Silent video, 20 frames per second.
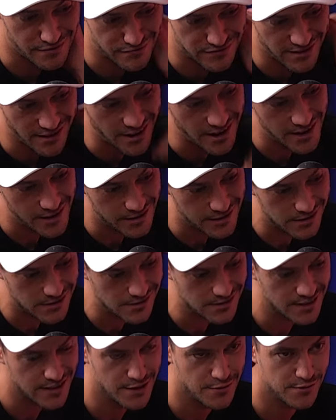
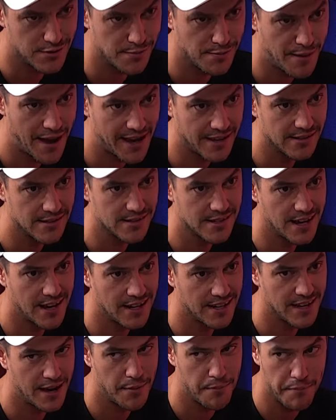Final. He was a mainstay
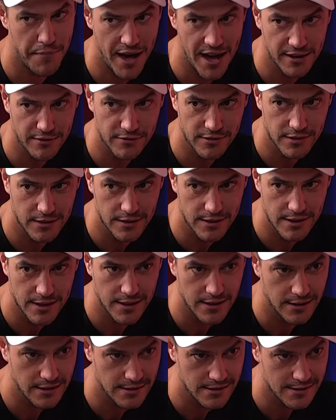down back for the
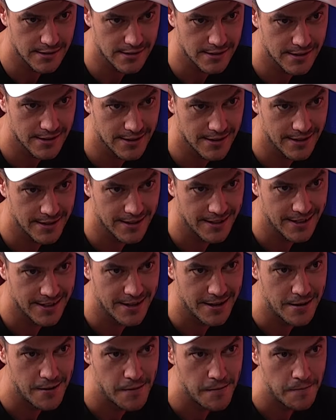D's.
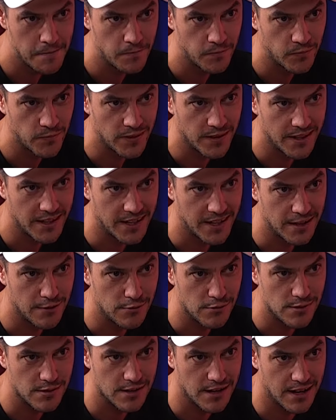He
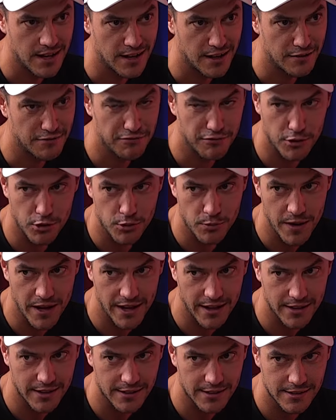was uh, a
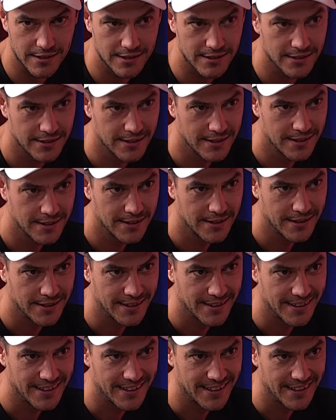fullback.
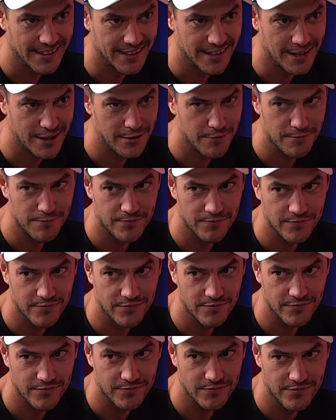Not yeah. Nico.
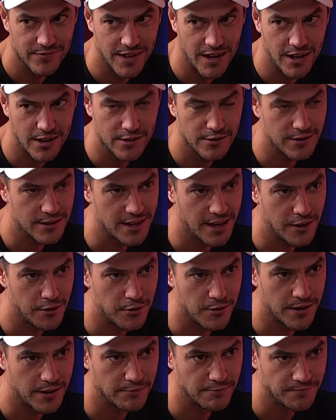No, the other
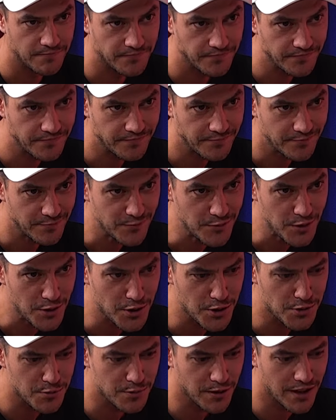one
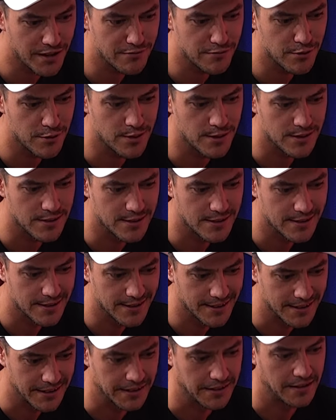who played for us
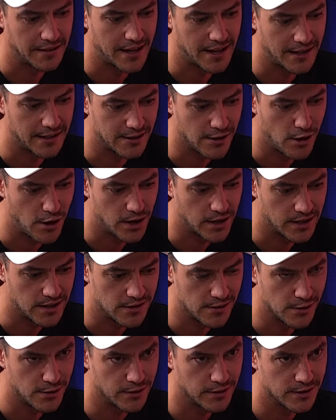in the late
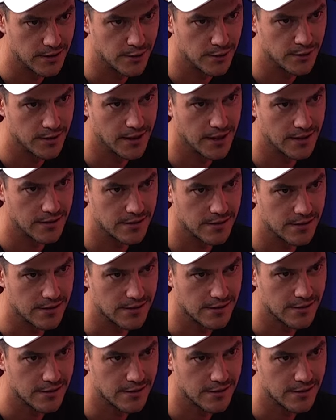90s, early 2000s.